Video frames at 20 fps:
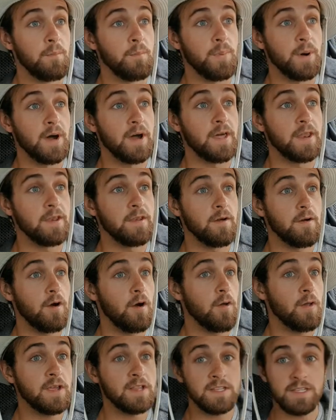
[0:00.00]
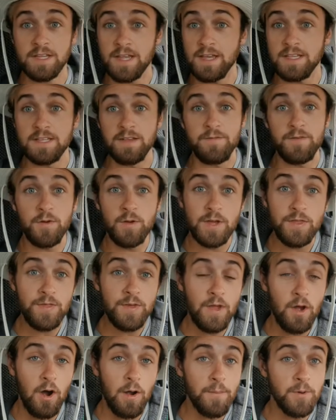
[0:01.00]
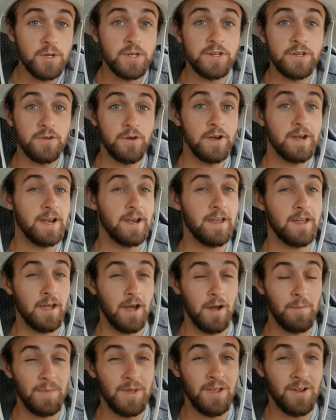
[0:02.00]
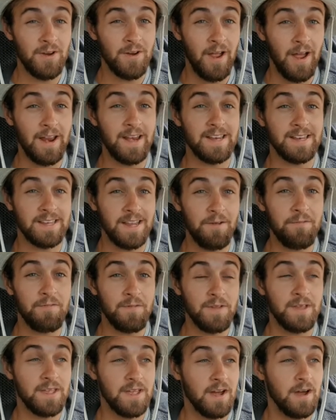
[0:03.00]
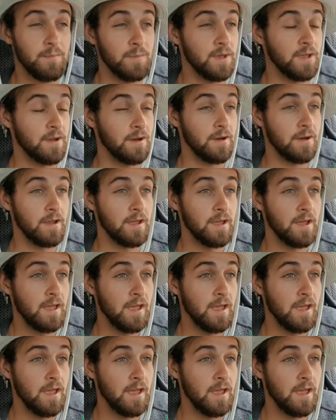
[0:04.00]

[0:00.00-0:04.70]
but all I can say is if you get the opportunity to come here, I'd definitely come here.